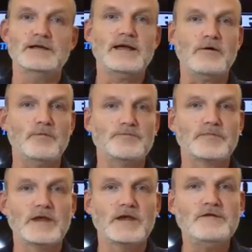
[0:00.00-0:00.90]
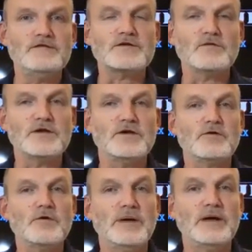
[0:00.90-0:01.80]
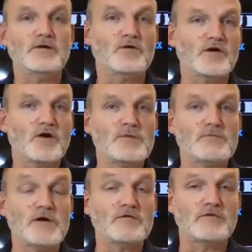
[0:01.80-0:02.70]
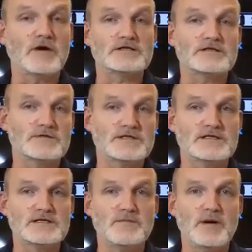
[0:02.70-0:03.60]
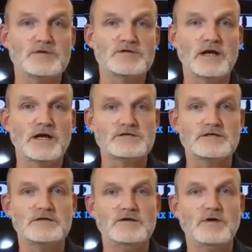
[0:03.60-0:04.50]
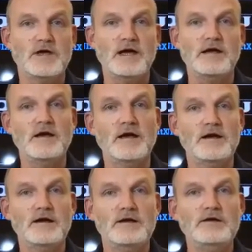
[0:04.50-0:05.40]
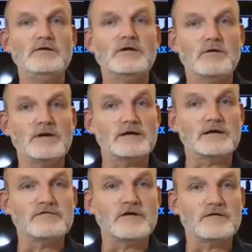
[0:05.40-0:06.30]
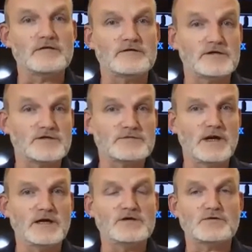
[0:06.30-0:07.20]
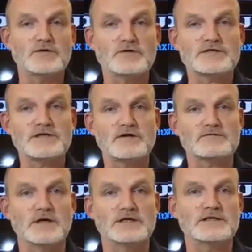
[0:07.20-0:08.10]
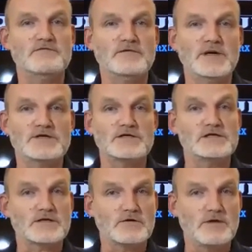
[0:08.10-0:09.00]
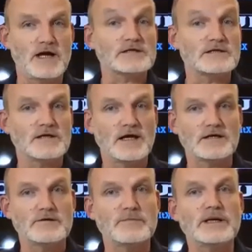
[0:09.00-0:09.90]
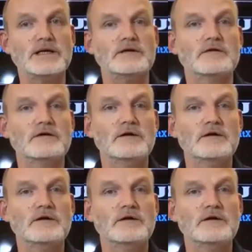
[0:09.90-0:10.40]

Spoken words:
Now, if you've sold the European or the Commonwealth rights to a sister publishing house in the UK, you can go a little further than just making sure your sales rights information is correct and complete.